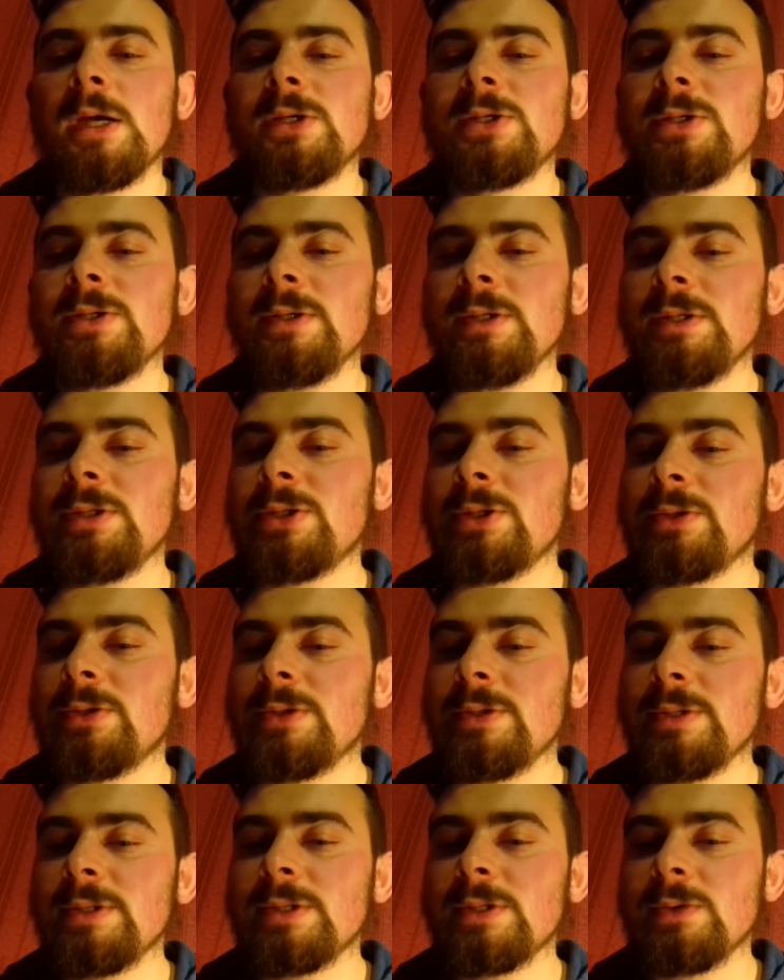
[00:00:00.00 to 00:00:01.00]
To
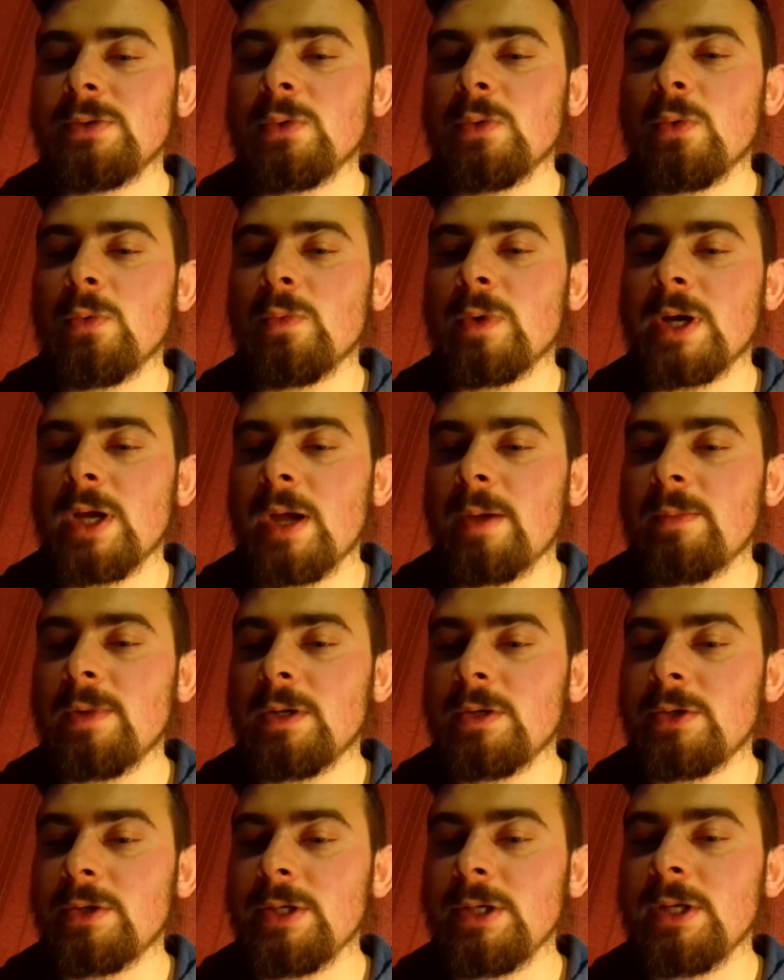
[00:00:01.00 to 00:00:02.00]
introduce new
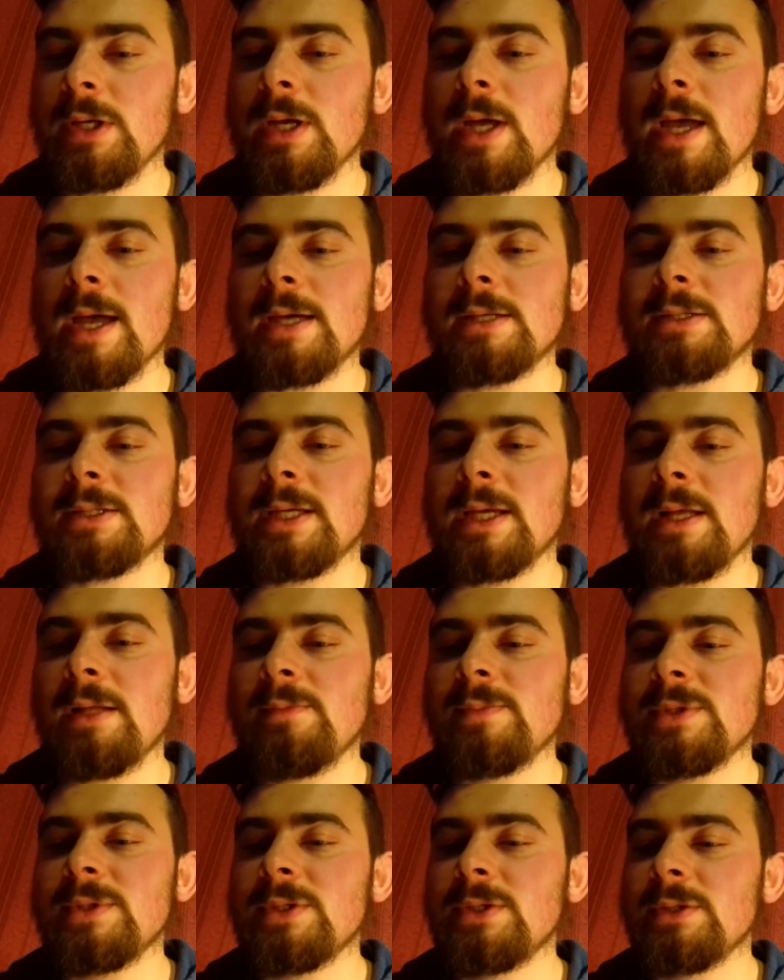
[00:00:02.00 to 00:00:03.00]
vocabulary and
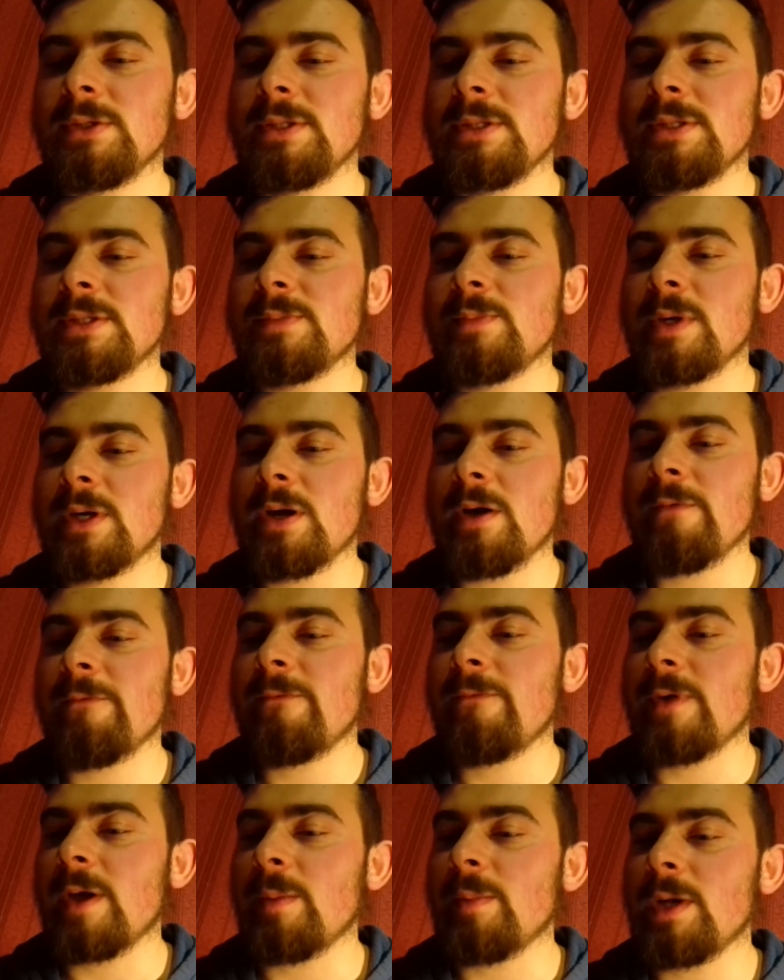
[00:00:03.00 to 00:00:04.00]
help students become
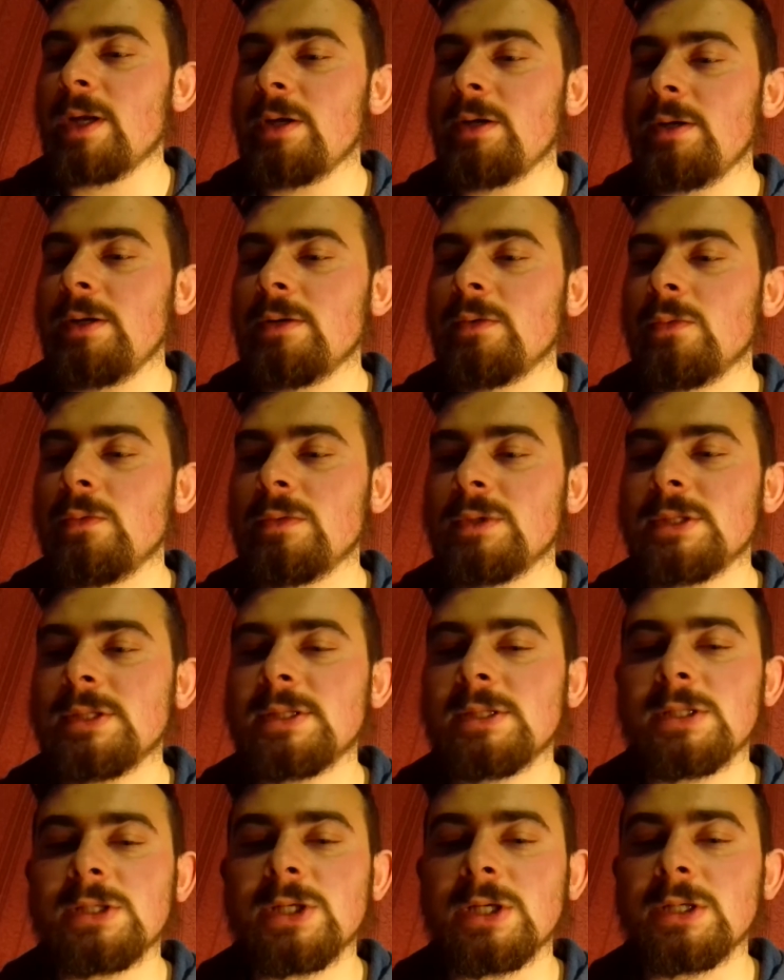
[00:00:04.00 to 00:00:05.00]
familiar with
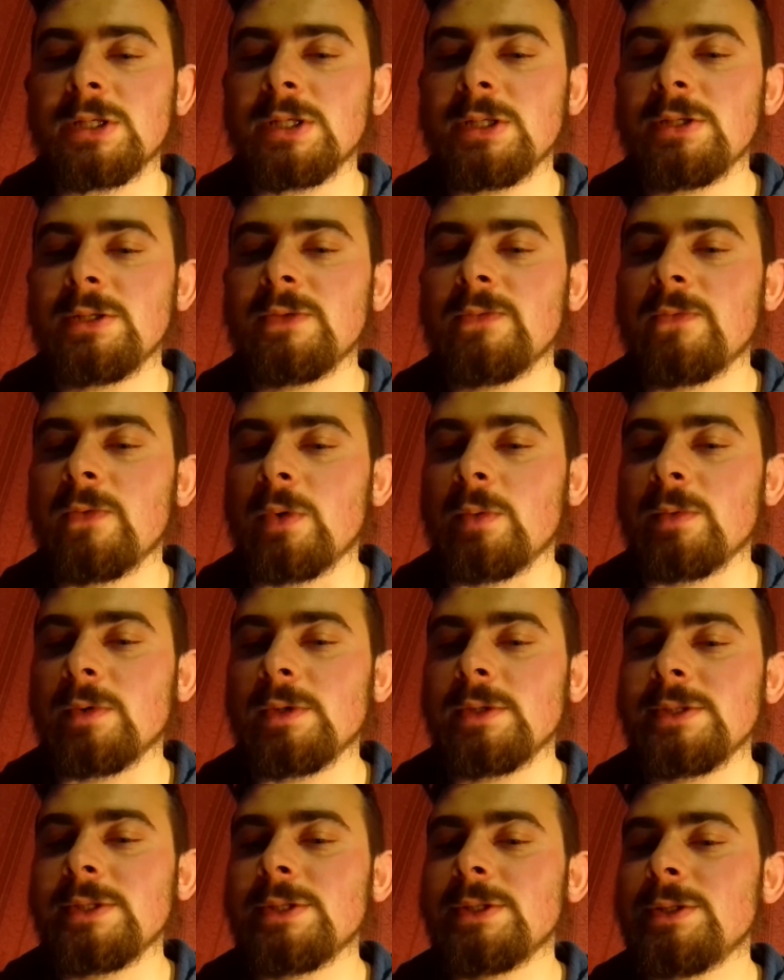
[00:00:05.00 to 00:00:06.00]
standard
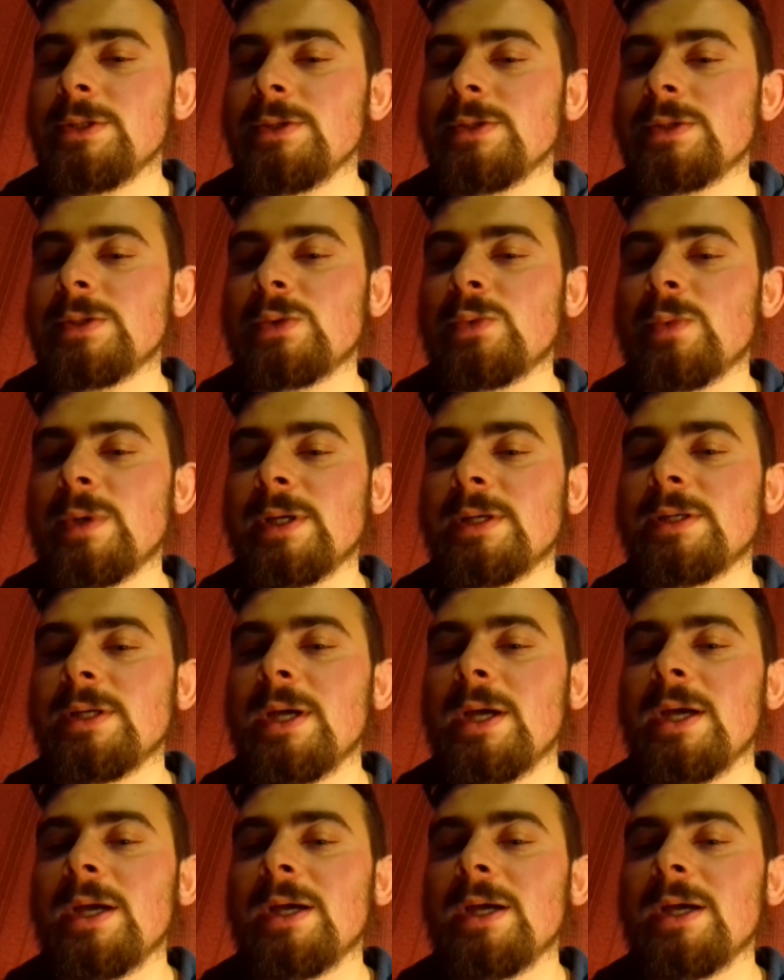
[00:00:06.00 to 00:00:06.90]
formulas used when